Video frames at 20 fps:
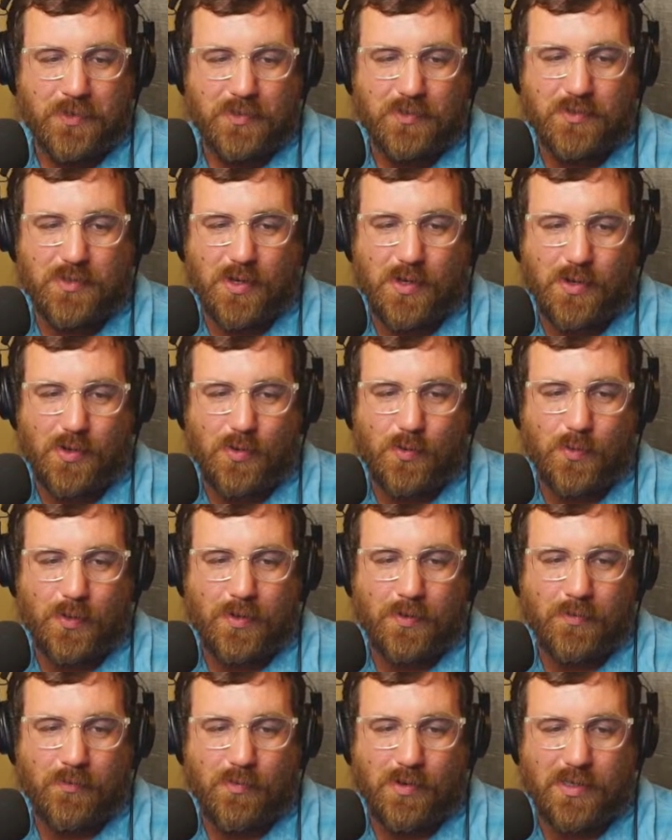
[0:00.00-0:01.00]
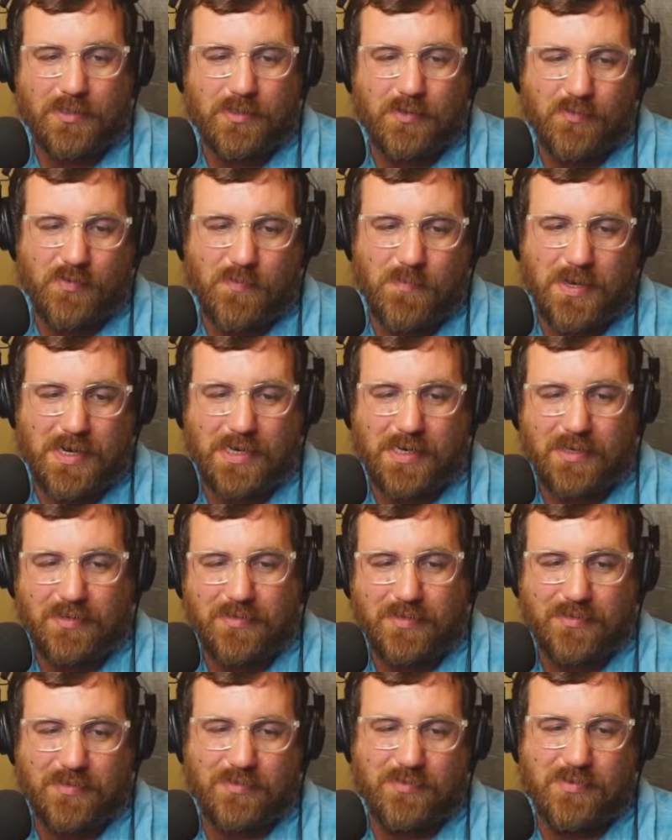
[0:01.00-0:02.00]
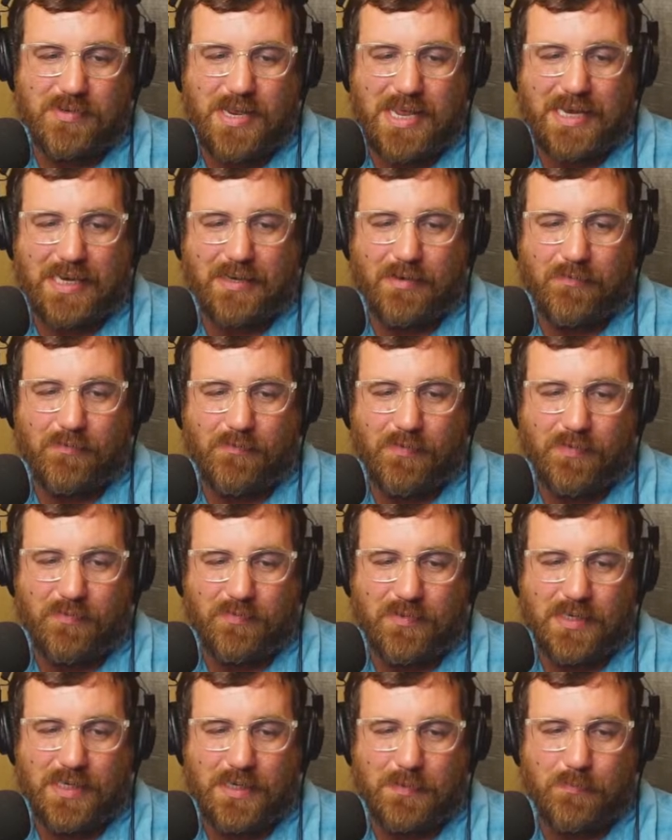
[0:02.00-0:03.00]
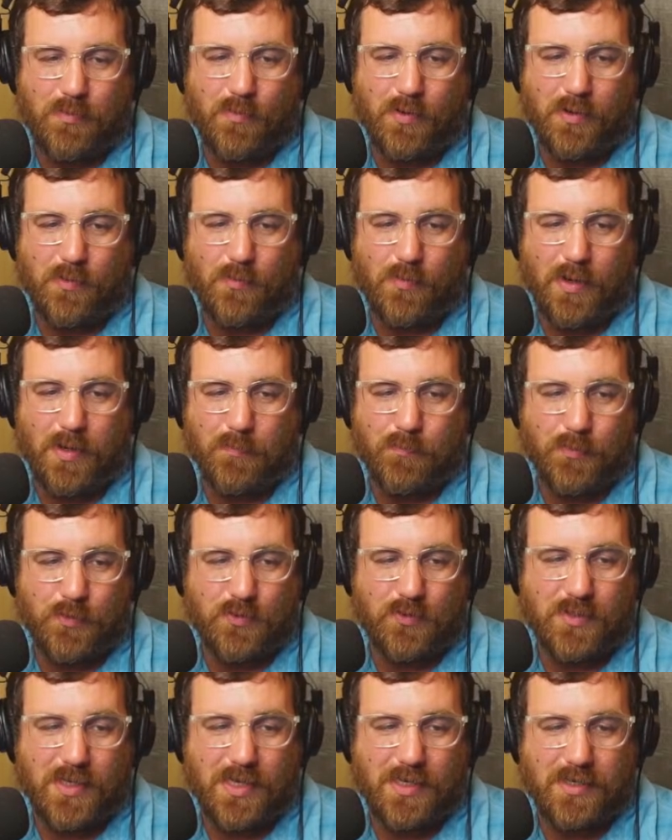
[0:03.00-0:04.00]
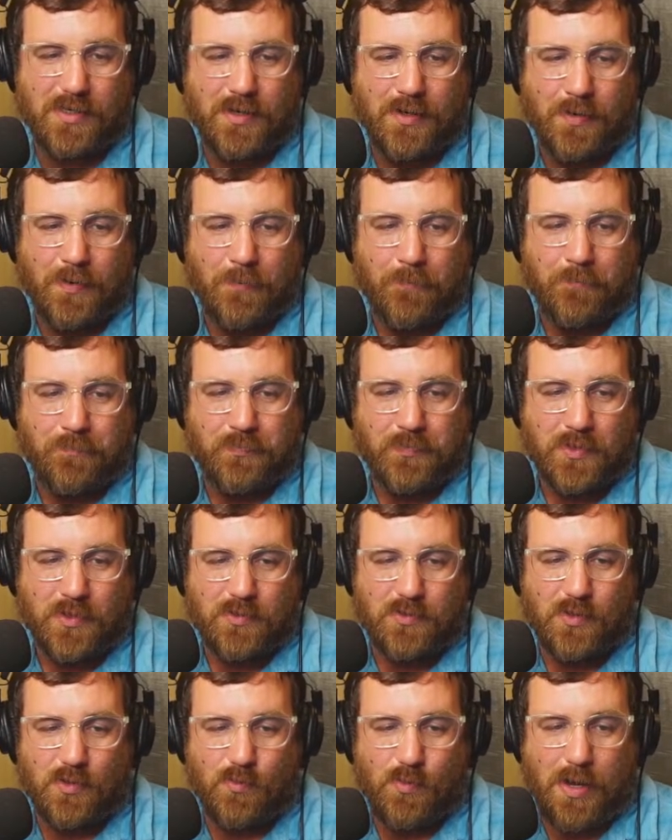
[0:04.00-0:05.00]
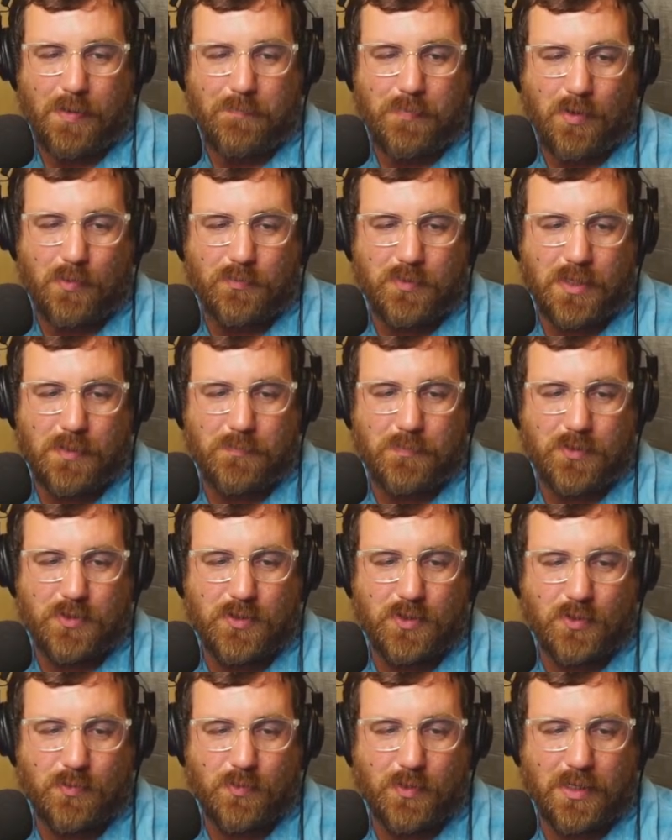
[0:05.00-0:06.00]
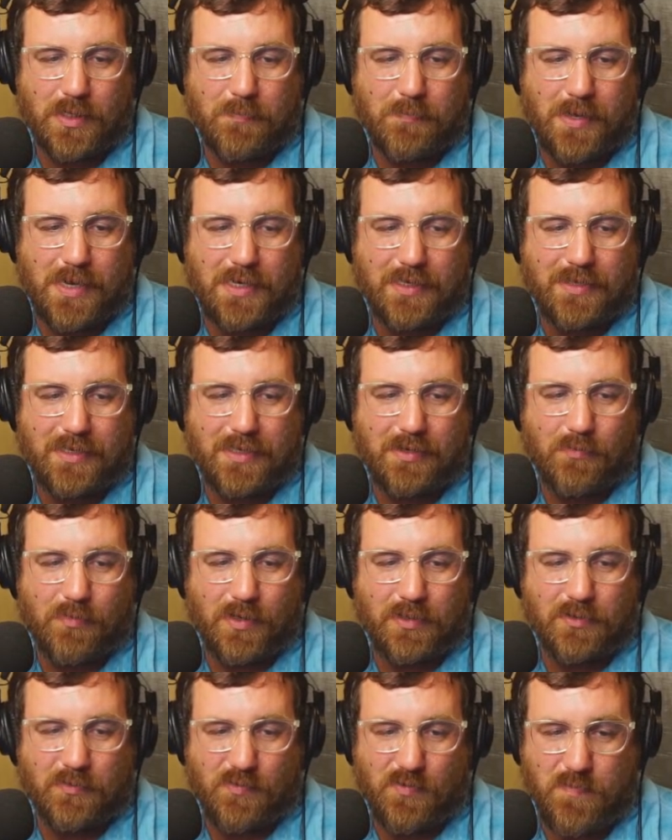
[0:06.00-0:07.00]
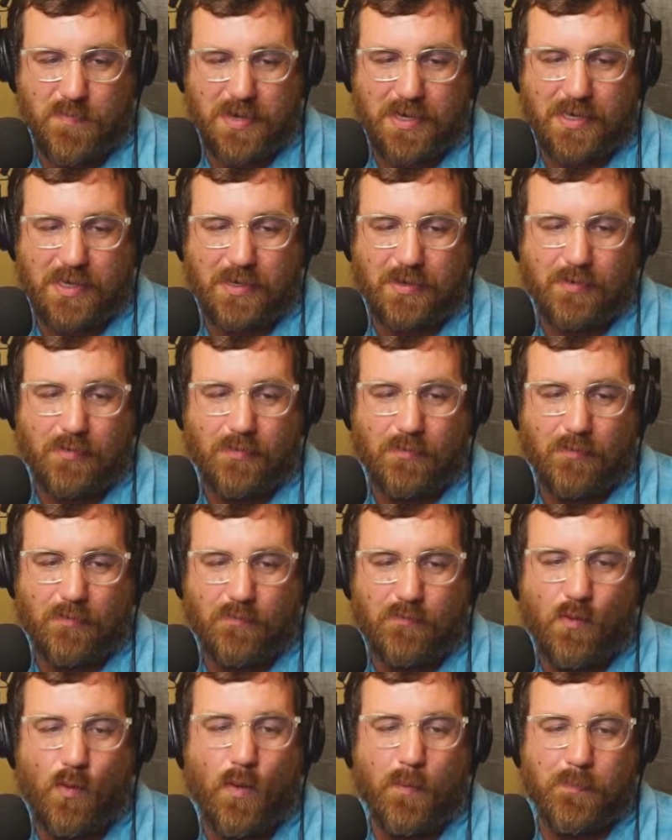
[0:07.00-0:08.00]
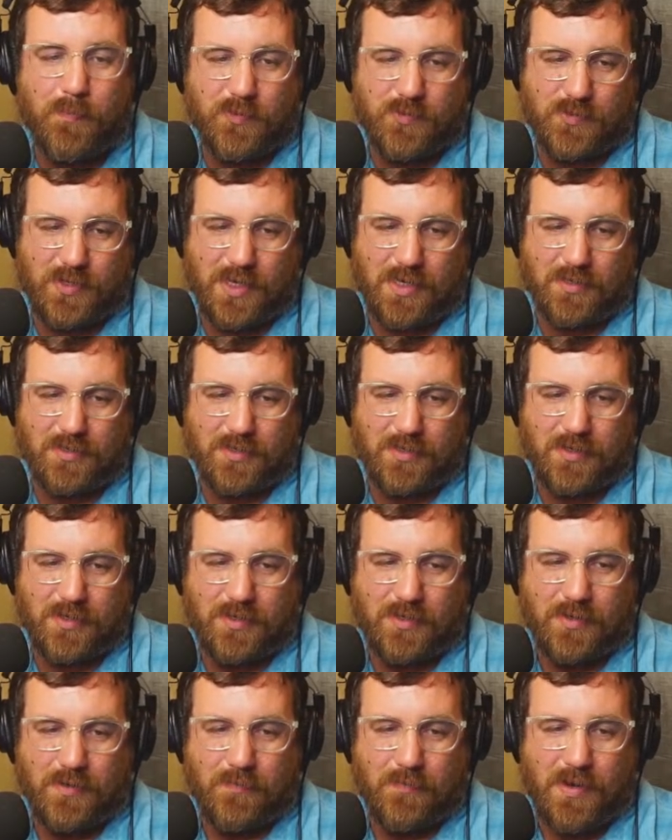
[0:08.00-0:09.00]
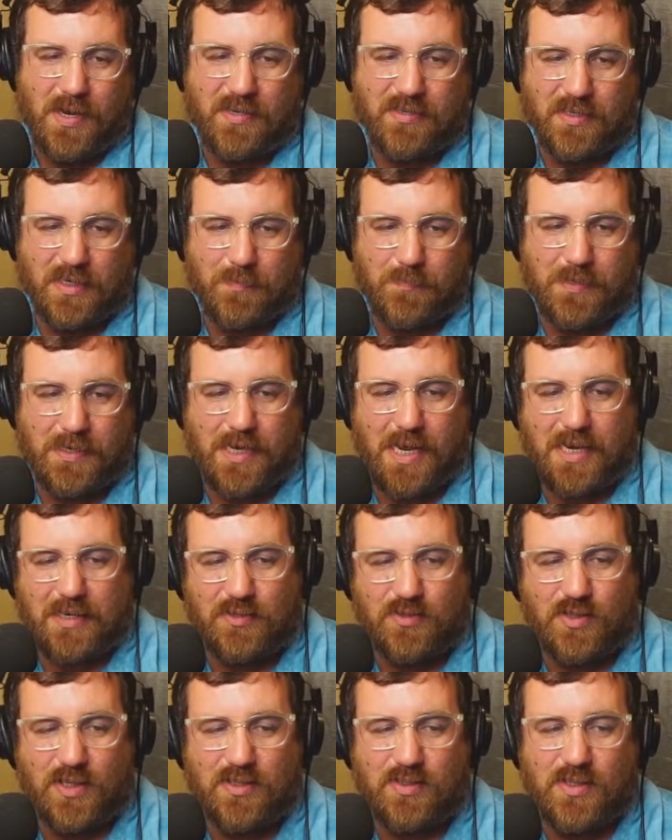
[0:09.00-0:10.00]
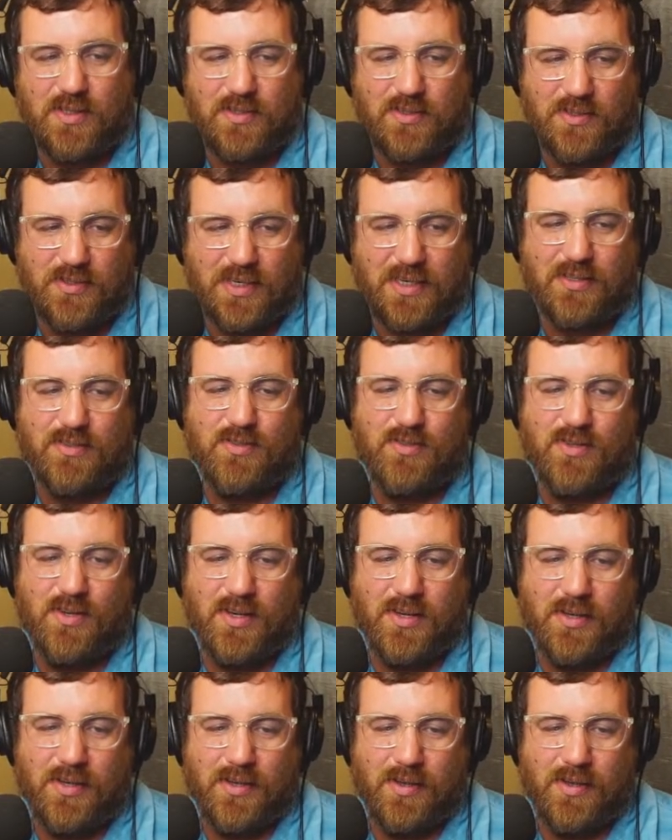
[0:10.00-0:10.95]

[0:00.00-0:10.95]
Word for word: So relative humidity it says is negative 15.1%. So the wet bulb temperature, we're going to make the relative humidity 4%. It's going to be a 66